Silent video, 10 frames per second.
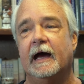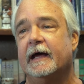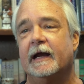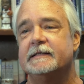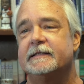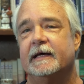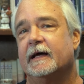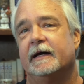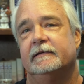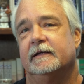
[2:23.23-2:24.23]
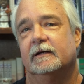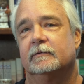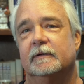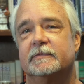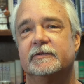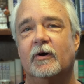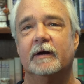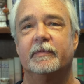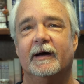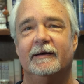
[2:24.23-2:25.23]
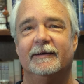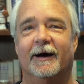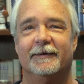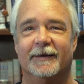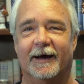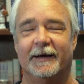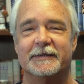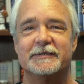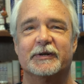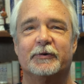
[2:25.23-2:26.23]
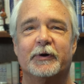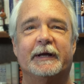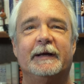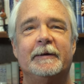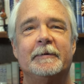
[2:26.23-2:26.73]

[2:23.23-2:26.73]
And I said, I'm sorry, but I disagree.